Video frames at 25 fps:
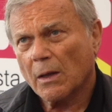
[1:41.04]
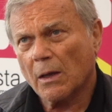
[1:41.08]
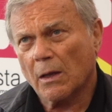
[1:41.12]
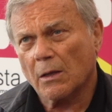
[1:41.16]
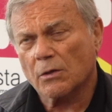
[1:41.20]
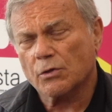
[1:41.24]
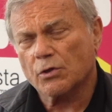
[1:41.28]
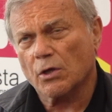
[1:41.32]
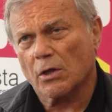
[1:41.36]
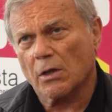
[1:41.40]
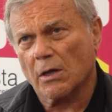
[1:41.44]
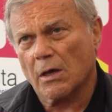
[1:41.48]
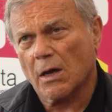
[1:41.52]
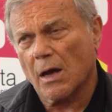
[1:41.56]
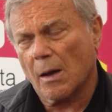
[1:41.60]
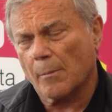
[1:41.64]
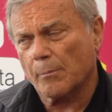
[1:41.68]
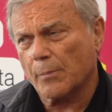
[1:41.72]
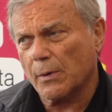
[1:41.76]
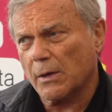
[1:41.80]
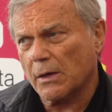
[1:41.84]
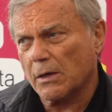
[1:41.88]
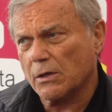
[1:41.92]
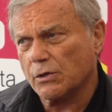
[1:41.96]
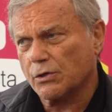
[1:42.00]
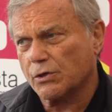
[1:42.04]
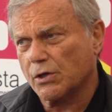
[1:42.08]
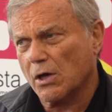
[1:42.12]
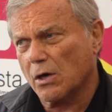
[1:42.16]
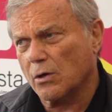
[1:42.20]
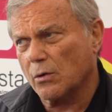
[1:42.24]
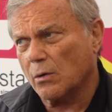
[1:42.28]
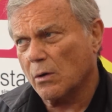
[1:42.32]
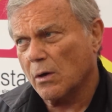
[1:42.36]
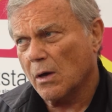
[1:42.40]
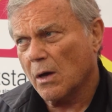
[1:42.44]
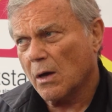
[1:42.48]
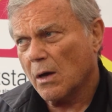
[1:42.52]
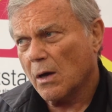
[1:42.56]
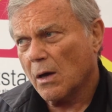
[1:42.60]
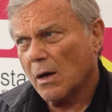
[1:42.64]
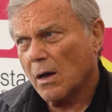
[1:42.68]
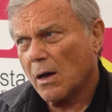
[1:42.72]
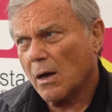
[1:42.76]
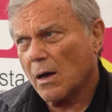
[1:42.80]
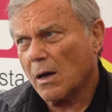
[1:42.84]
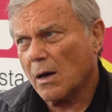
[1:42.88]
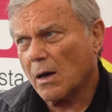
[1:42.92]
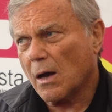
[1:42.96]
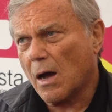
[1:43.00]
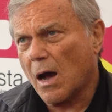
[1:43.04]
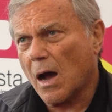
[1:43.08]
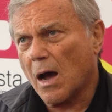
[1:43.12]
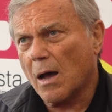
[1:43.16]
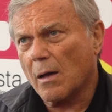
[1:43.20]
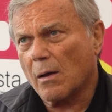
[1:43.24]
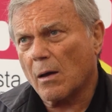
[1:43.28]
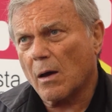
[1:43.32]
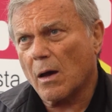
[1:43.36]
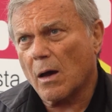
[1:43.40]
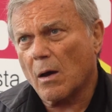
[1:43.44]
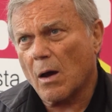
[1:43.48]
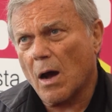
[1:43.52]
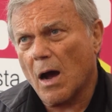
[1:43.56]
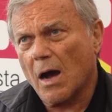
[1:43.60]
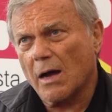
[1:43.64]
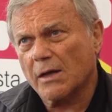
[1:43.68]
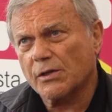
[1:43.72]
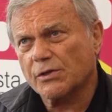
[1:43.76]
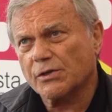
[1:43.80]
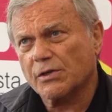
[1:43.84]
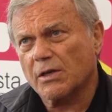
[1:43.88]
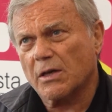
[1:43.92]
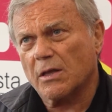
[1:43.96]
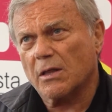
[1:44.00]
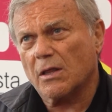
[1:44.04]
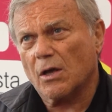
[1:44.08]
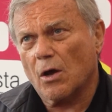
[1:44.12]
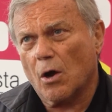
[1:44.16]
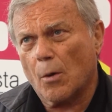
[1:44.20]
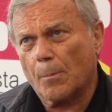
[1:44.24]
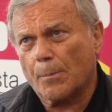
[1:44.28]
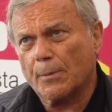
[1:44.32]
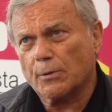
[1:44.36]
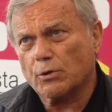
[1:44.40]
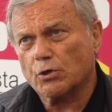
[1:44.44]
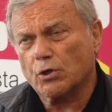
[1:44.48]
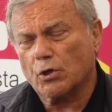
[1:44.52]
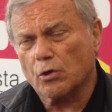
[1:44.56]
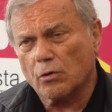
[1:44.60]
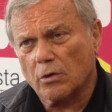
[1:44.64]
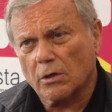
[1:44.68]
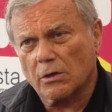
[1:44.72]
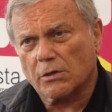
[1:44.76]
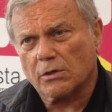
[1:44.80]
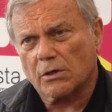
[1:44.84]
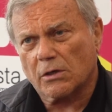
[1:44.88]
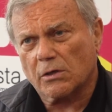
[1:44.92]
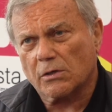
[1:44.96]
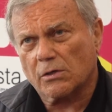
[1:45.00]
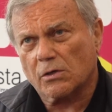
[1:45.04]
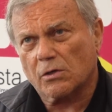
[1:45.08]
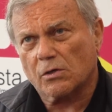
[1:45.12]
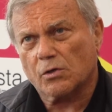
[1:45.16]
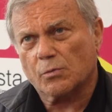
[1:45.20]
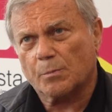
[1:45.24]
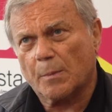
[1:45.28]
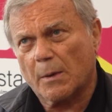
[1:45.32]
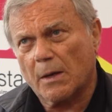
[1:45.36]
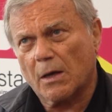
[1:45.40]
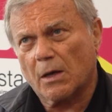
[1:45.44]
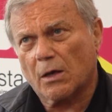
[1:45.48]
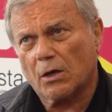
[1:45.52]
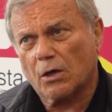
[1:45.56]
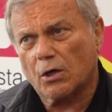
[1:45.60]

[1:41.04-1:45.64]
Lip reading: into the companies. So I see the opportunities as being